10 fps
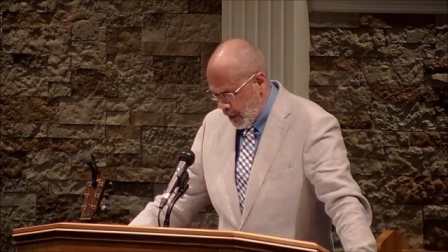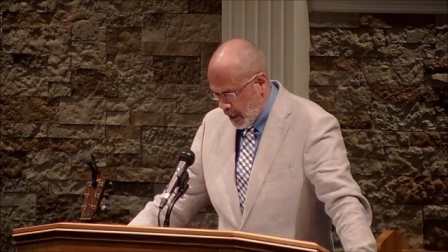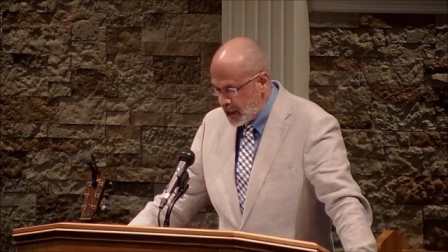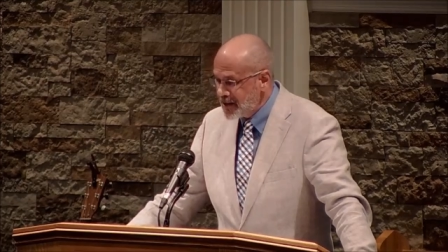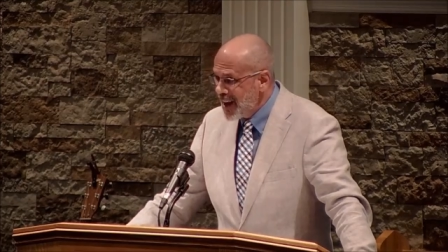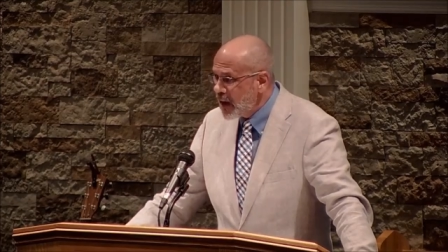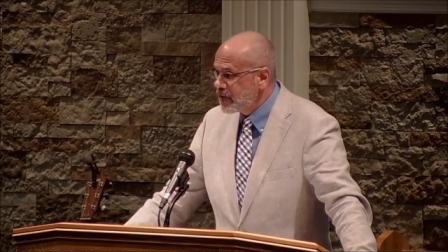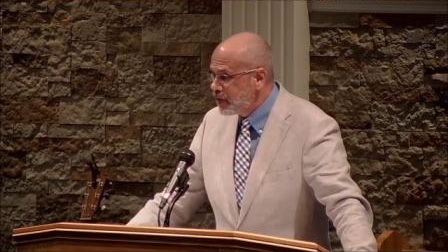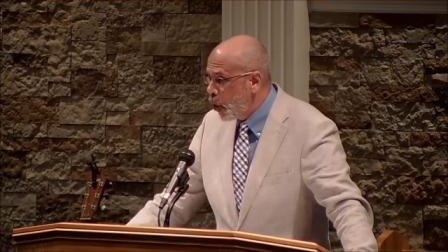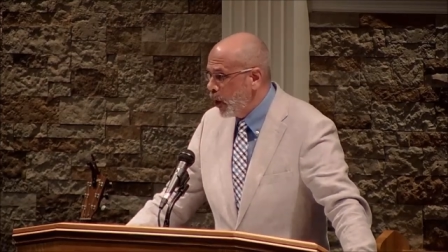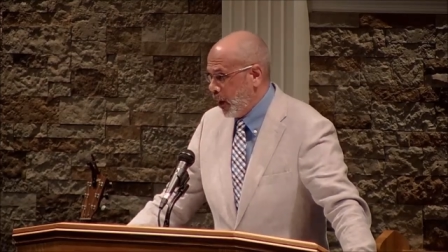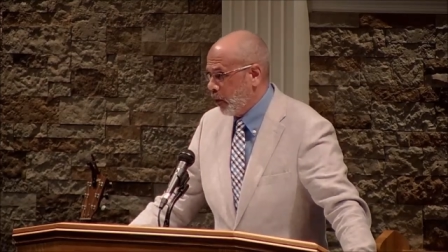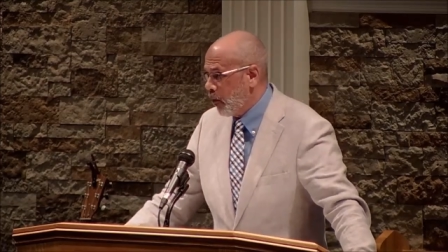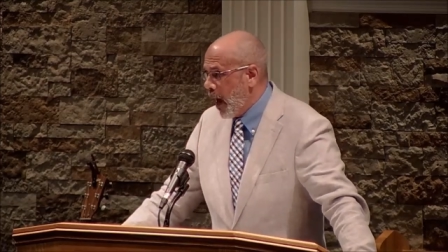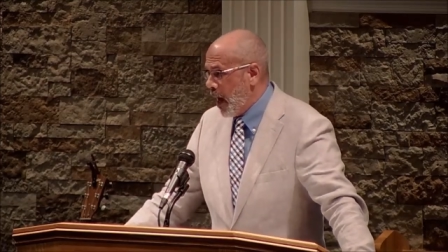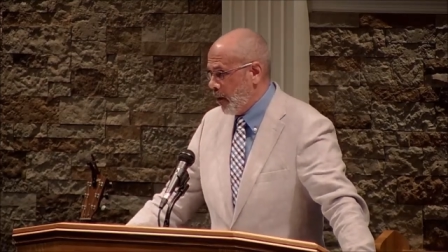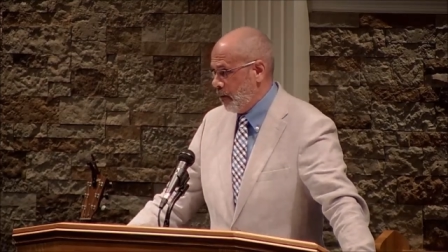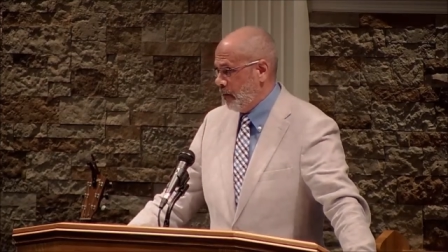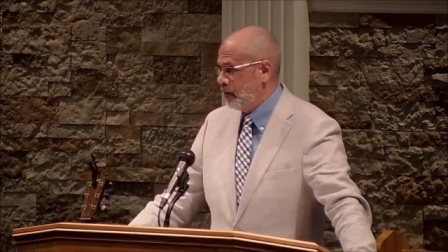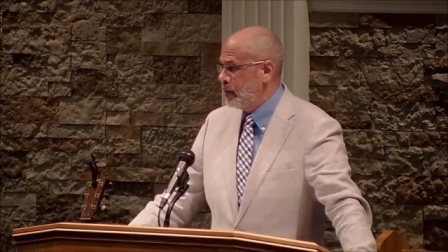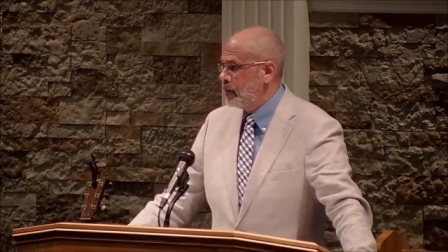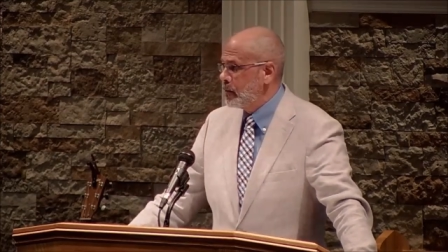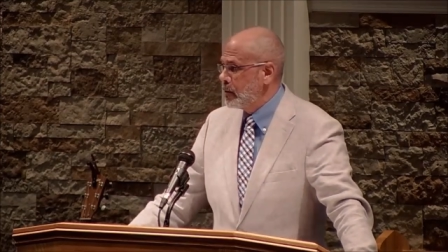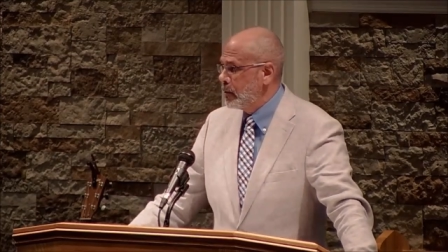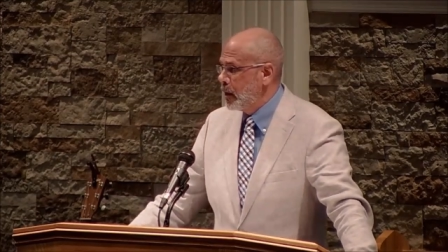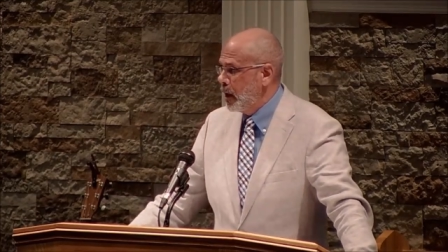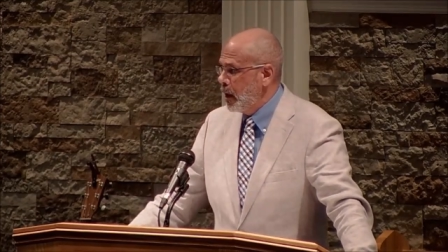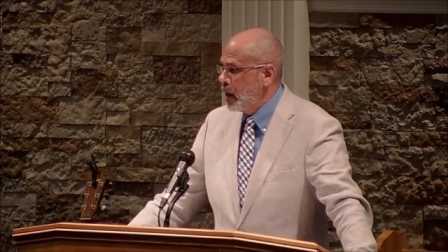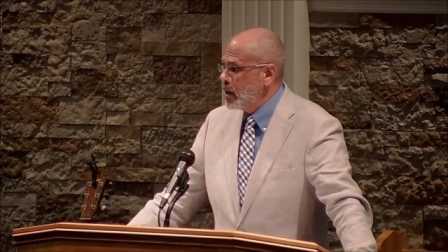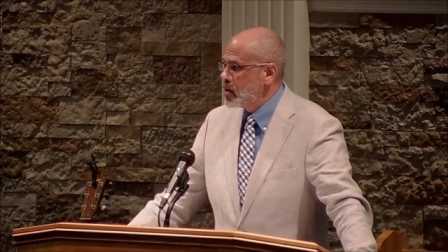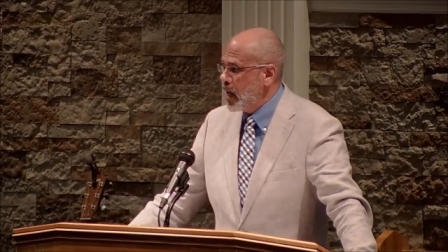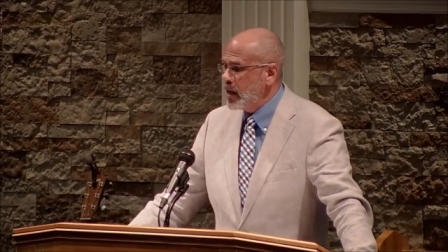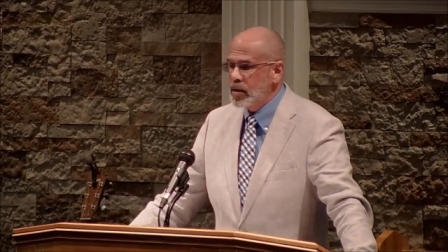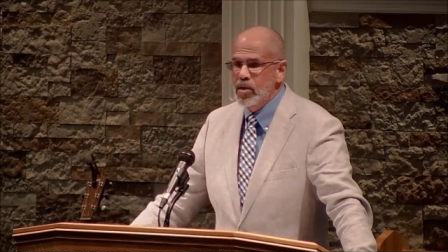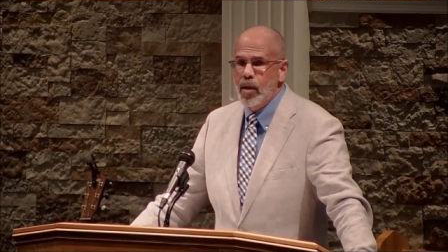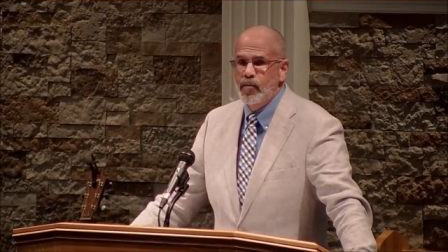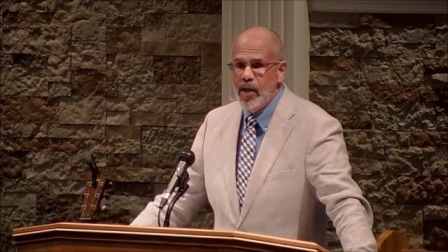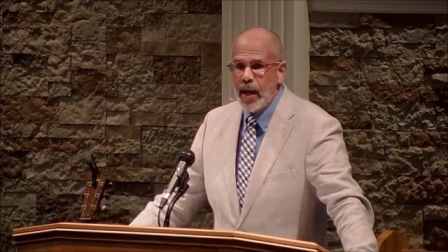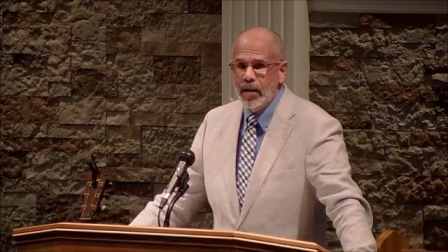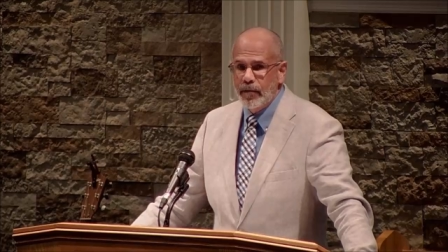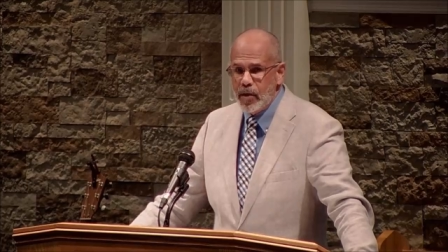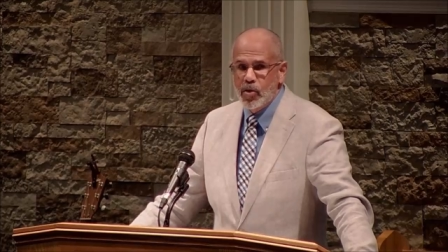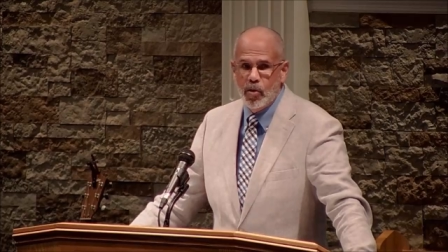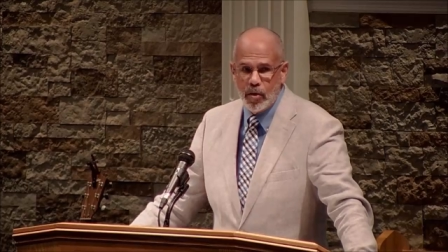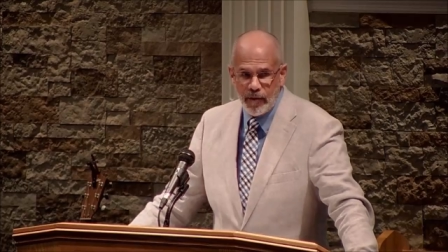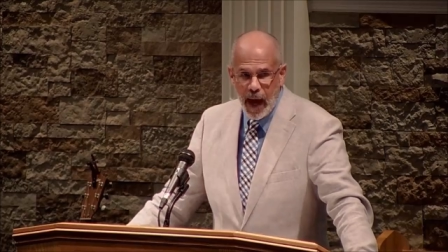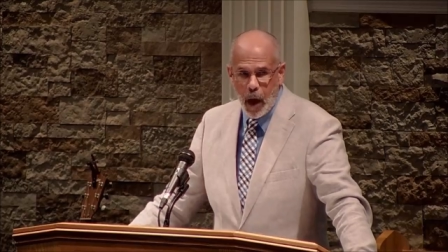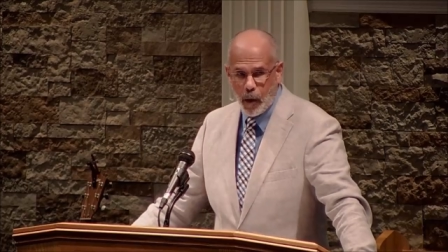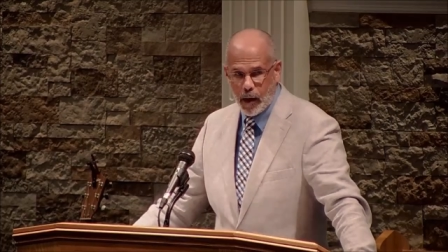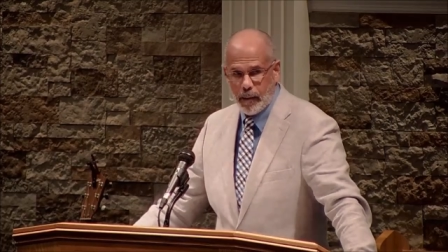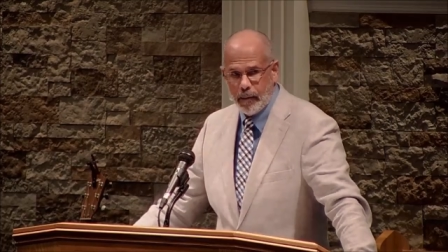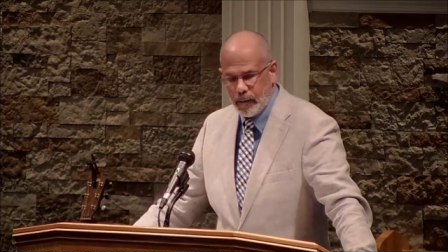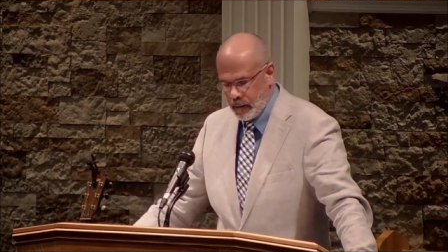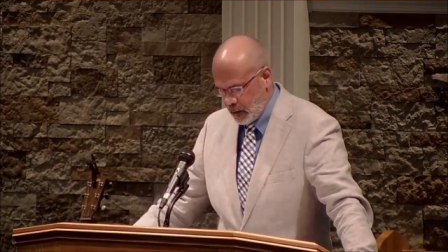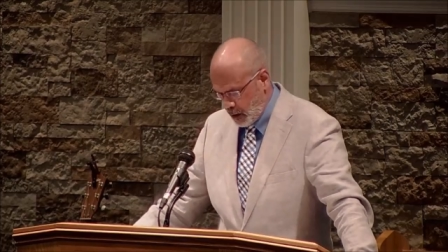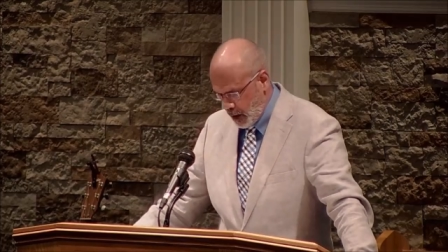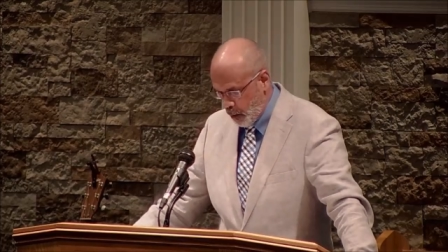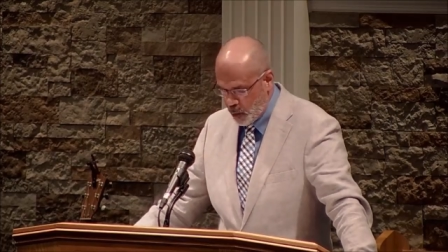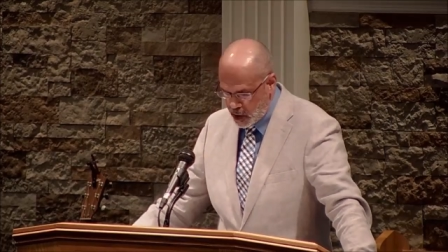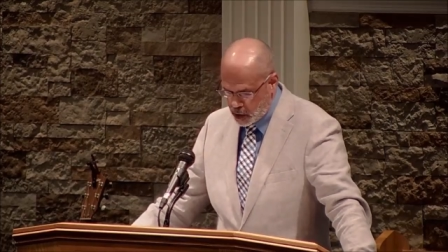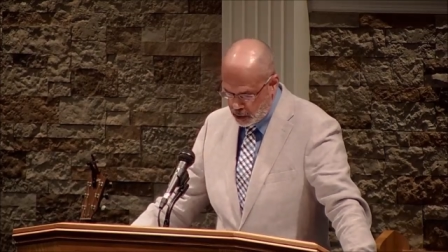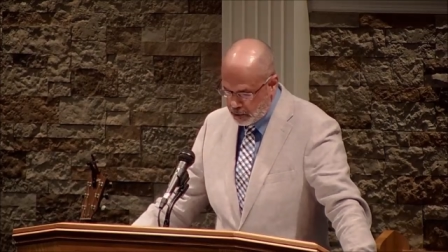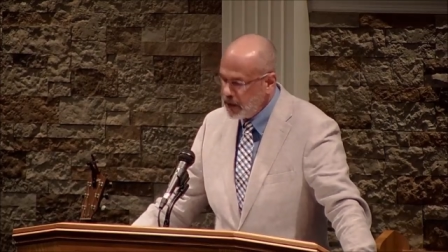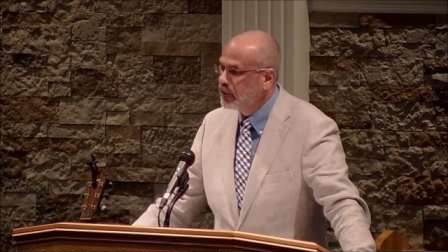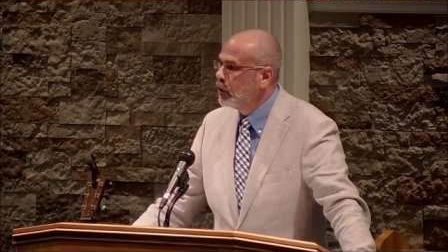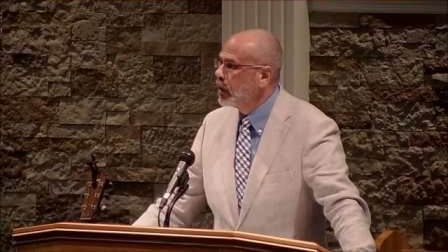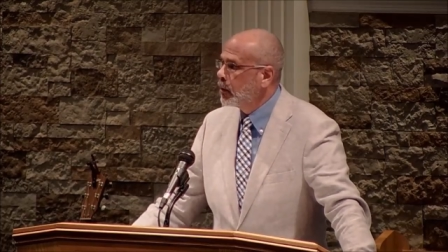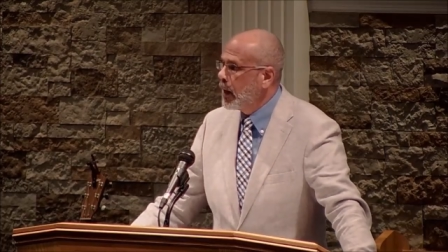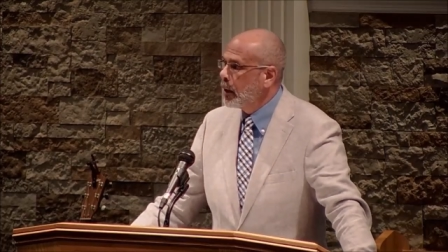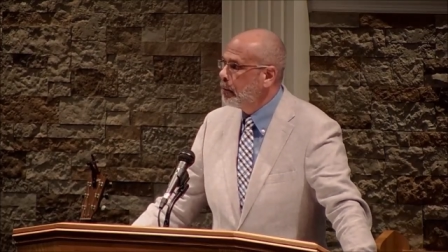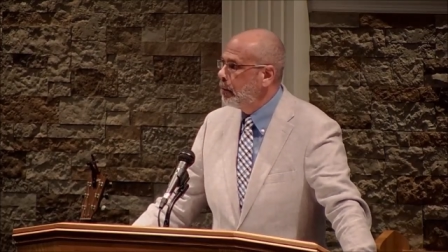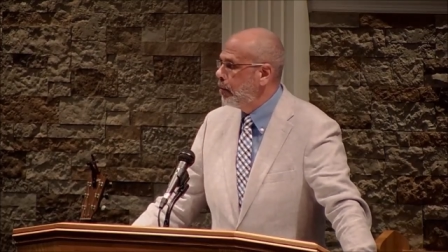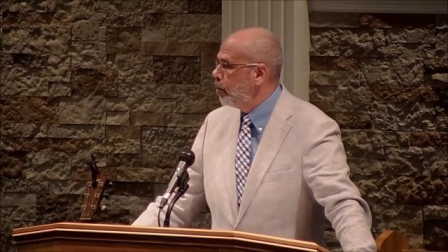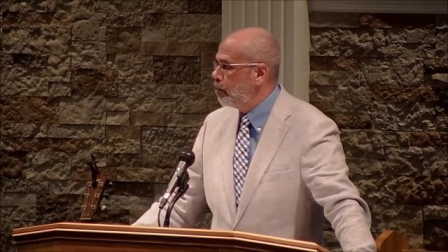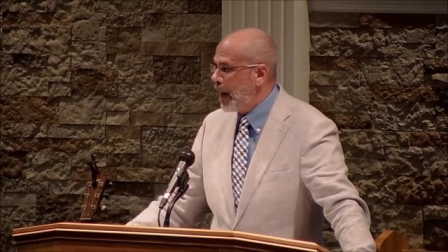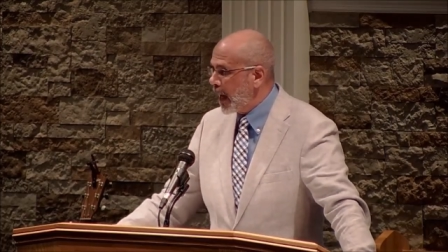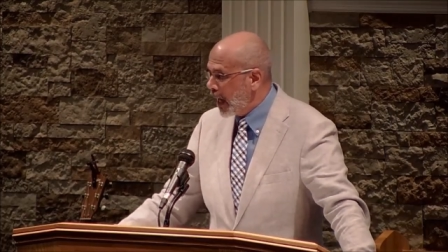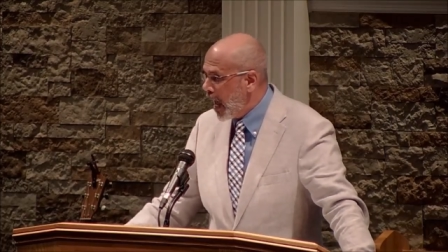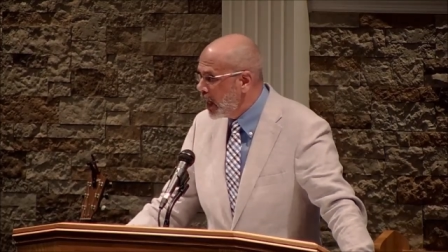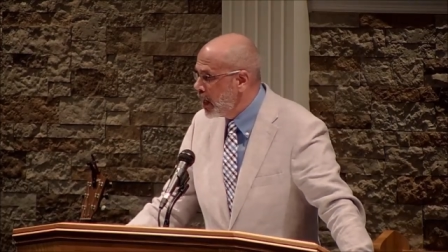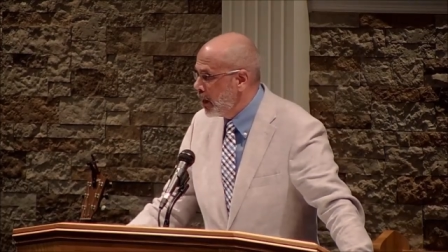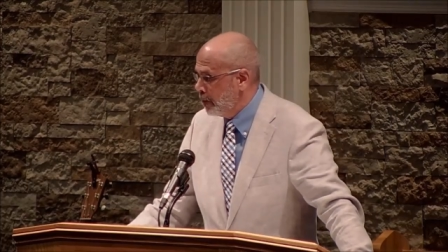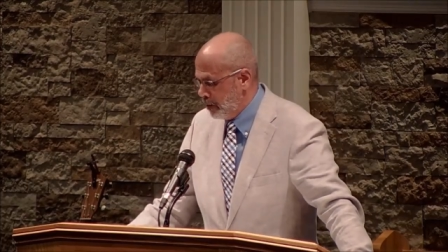He's not fooling around. Satan's objective is to devour, and we shouldn't be fooling around back at him.